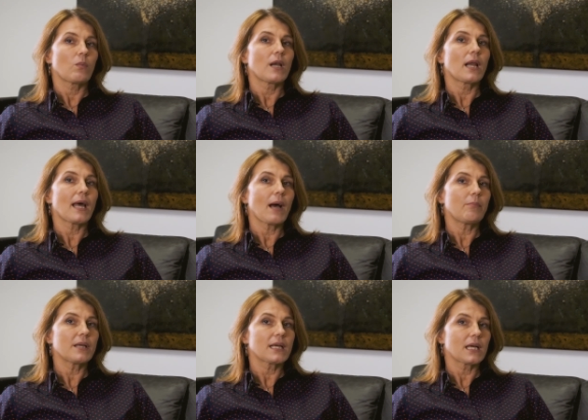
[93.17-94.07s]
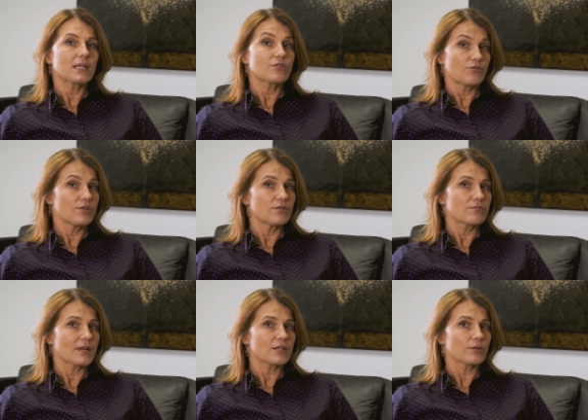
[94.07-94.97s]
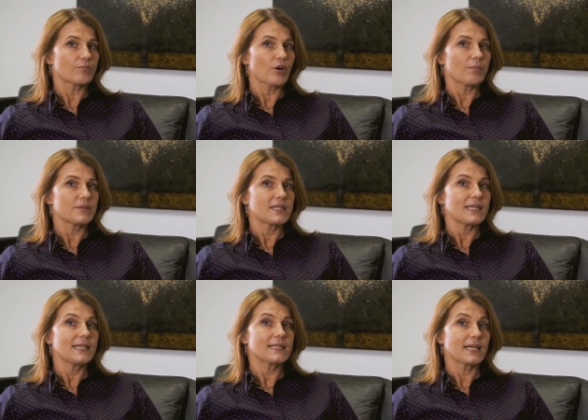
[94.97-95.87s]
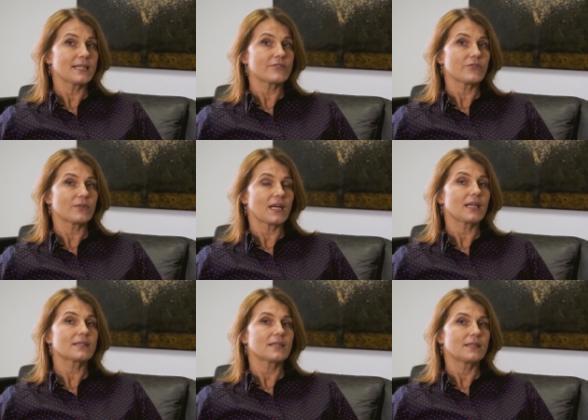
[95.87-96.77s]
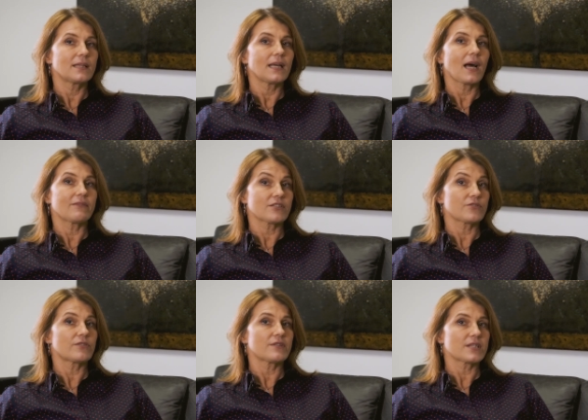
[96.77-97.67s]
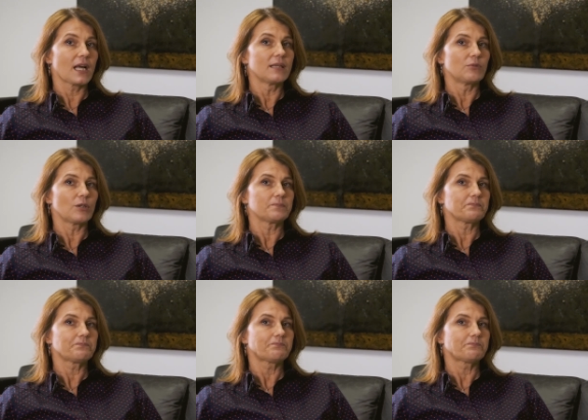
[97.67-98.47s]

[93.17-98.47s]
when an applicant to your rental property tells you that they have a service animal.